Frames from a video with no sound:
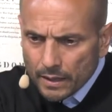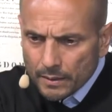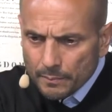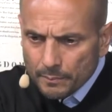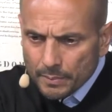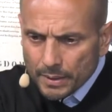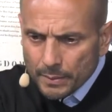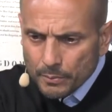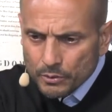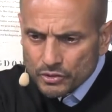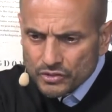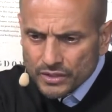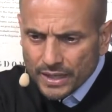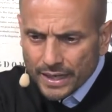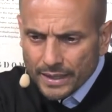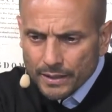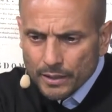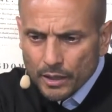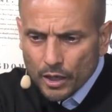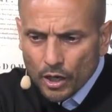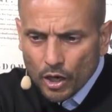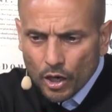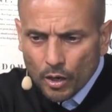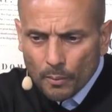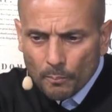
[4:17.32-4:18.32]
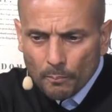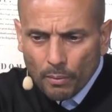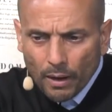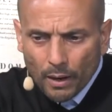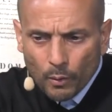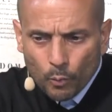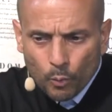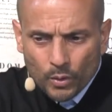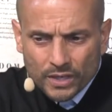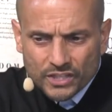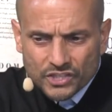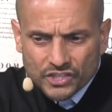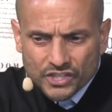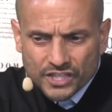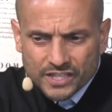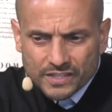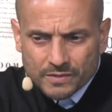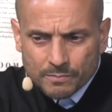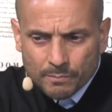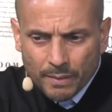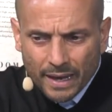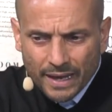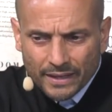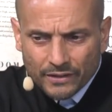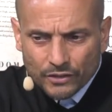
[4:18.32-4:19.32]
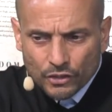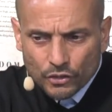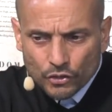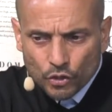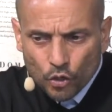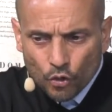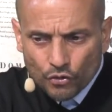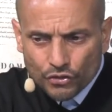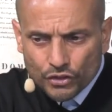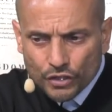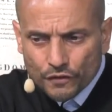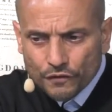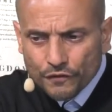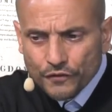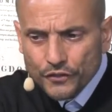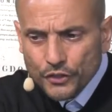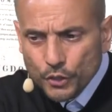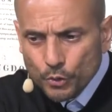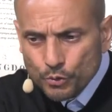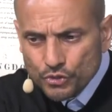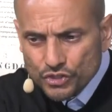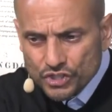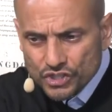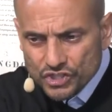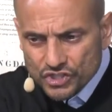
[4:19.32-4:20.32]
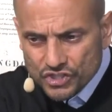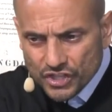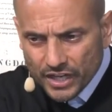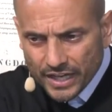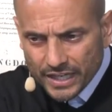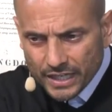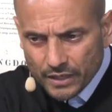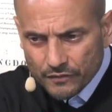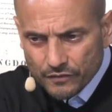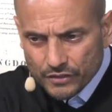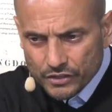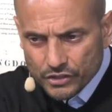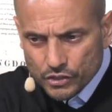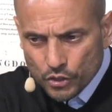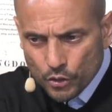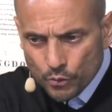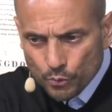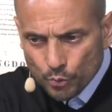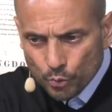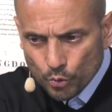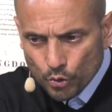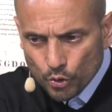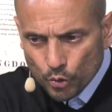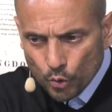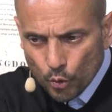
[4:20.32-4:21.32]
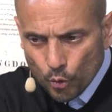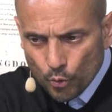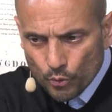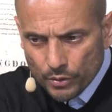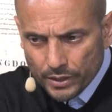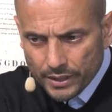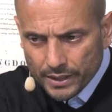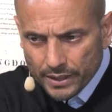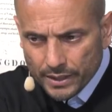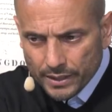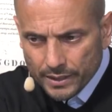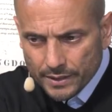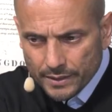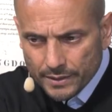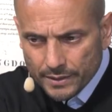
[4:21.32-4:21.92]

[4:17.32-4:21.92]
People say by which is meant not the future state of eternal glory.